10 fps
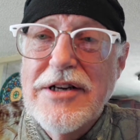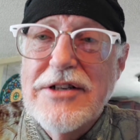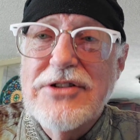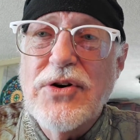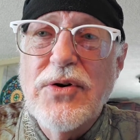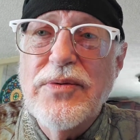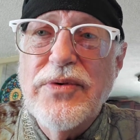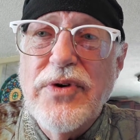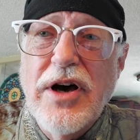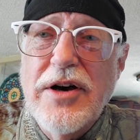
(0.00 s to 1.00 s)
So,
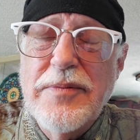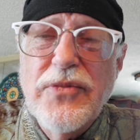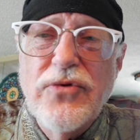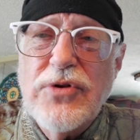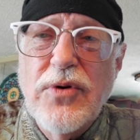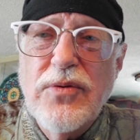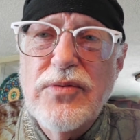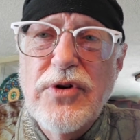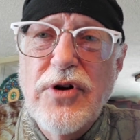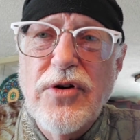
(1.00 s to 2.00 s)
um, so
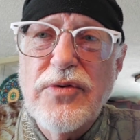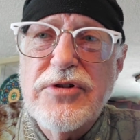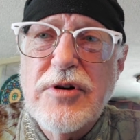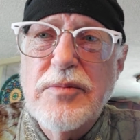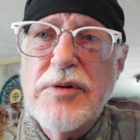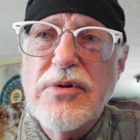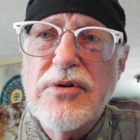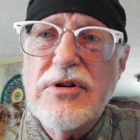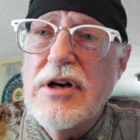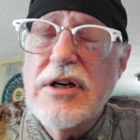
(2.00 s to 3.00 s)
you know, some people are
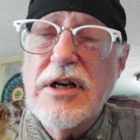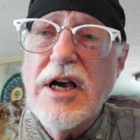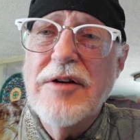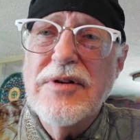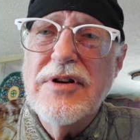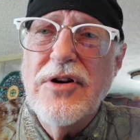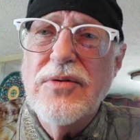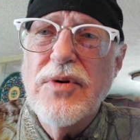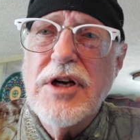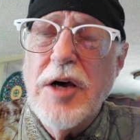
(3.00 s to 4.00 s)
starting to, con- you know,
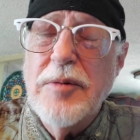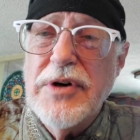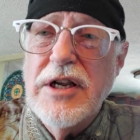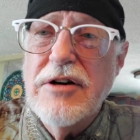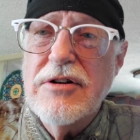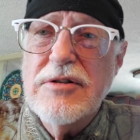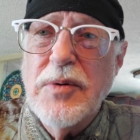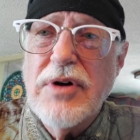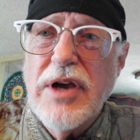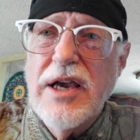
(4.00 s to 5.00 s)
one company here in
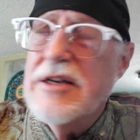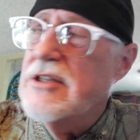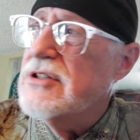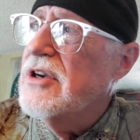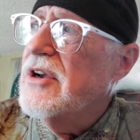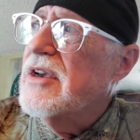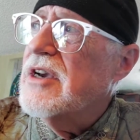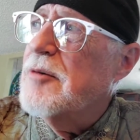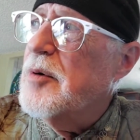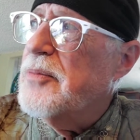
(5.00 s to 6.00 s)
Spokane has
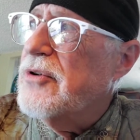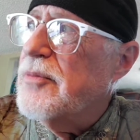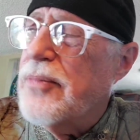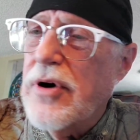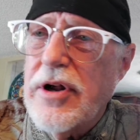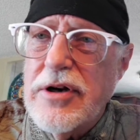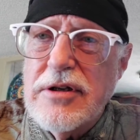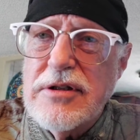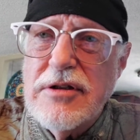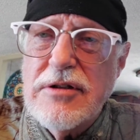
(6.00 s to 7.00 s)
come up with a
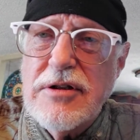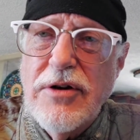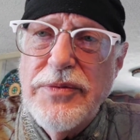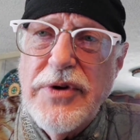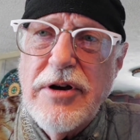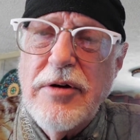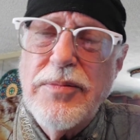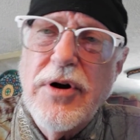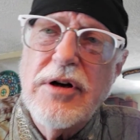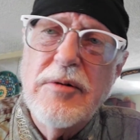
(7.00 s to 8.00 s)
product. It's uh, a
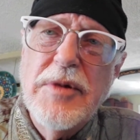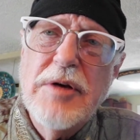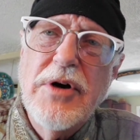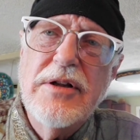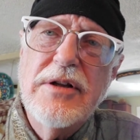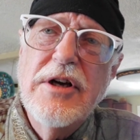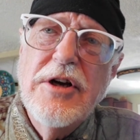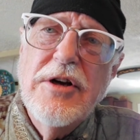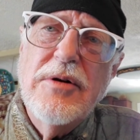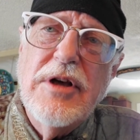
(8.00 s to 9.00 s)
product made by
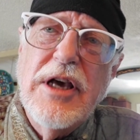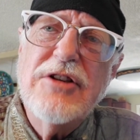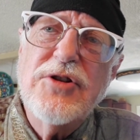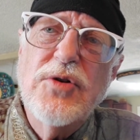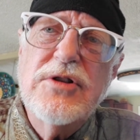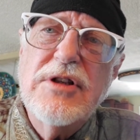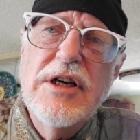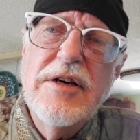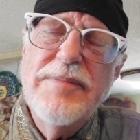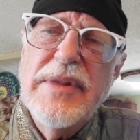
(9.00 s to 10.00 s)
the
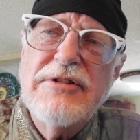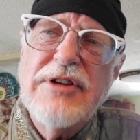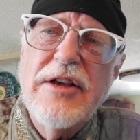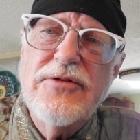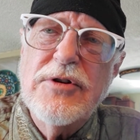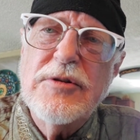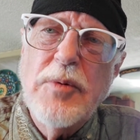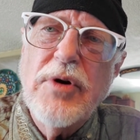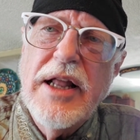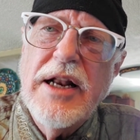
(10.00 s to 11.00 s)
SOC, stands for
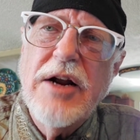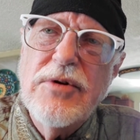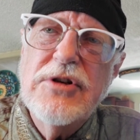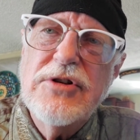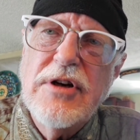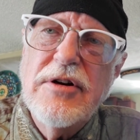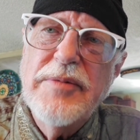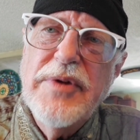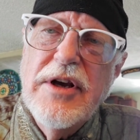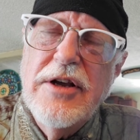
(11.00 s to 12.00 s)
Spokane Outreach Center,
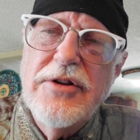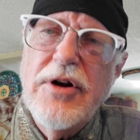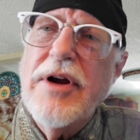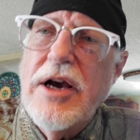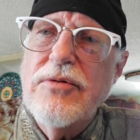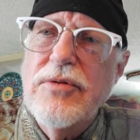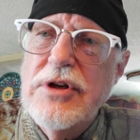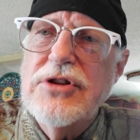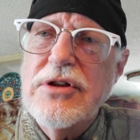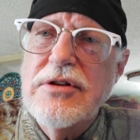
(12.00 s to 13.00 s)
and they're
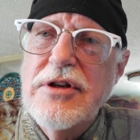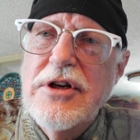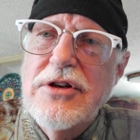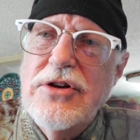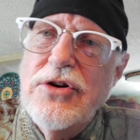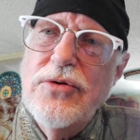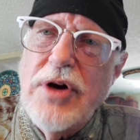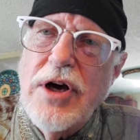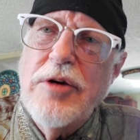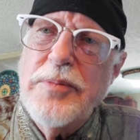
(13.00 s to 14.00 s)
outreaching to
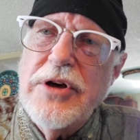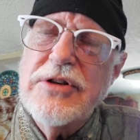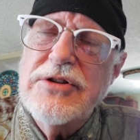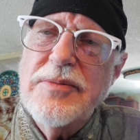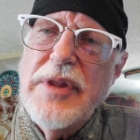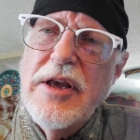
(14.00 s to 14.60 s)
help us